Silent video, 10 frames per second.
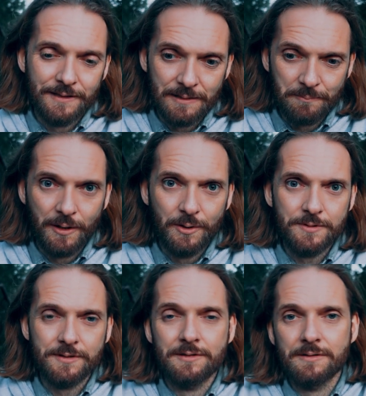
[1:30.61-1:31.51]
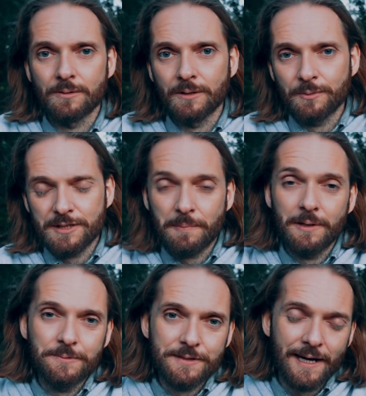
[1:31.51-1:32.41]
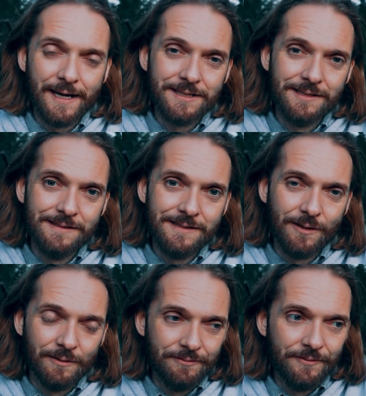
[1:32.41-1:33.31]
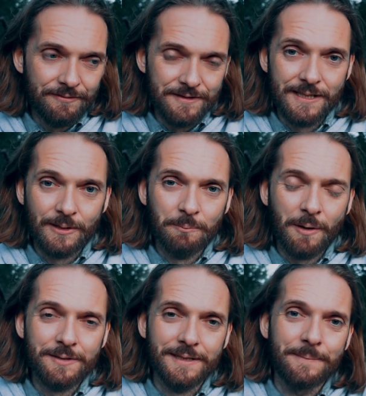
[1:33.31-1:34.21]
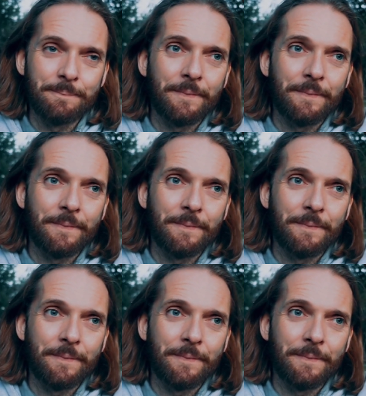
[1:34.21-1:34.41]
It pollutes the soul, which pollutes the actions of the physical body.